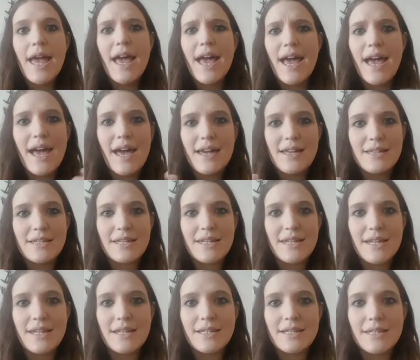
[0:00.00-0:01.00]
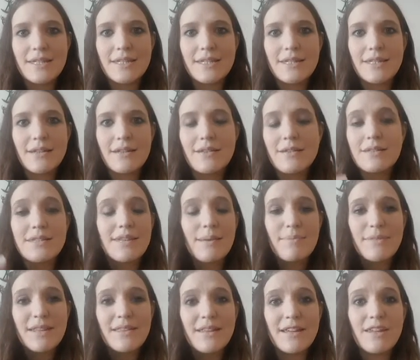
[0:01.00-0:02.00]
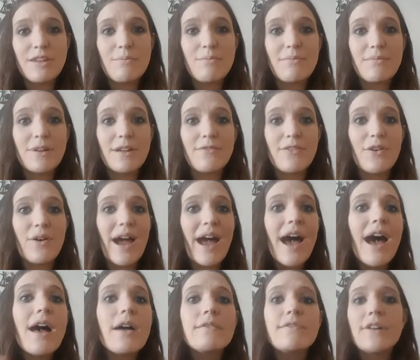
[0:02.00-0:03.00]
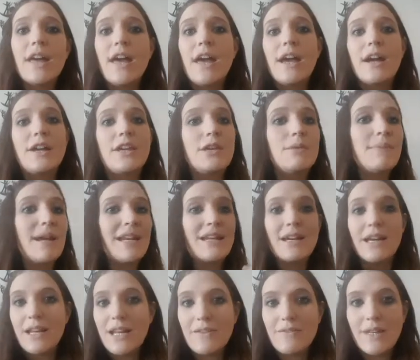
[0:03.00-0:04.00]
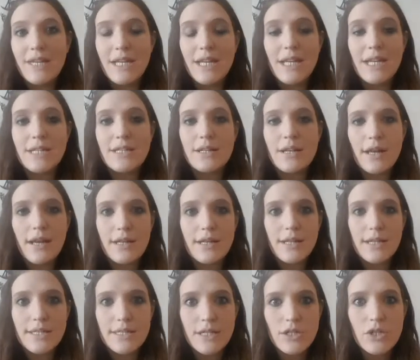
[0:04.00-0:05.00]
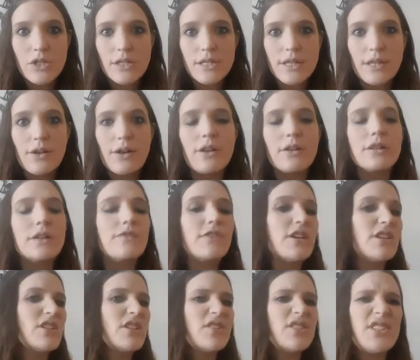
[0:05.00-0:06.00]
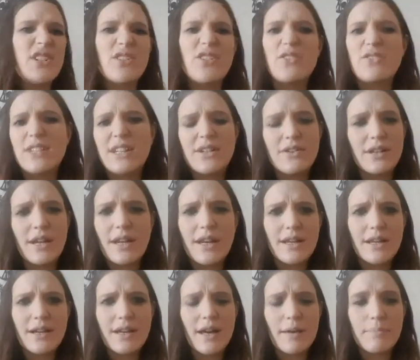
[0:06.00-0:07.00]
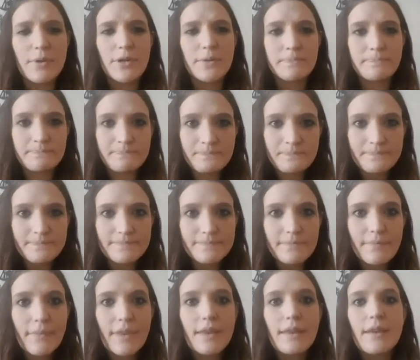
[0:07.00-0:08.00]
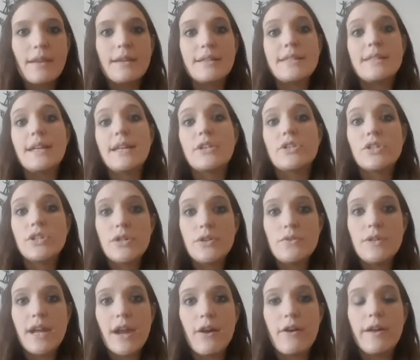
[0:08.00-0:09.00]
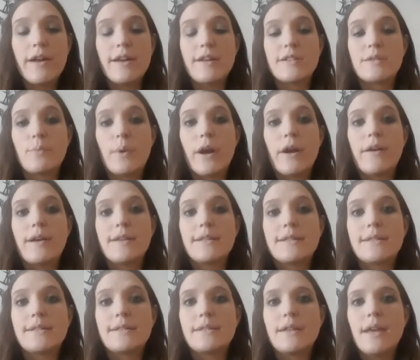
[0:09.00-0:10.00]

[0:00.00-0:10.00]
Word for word: And it's something that if you have, you may not even need any stitches at all. And if you do, you're only going to need a couple. Stage 2 tearing is where it's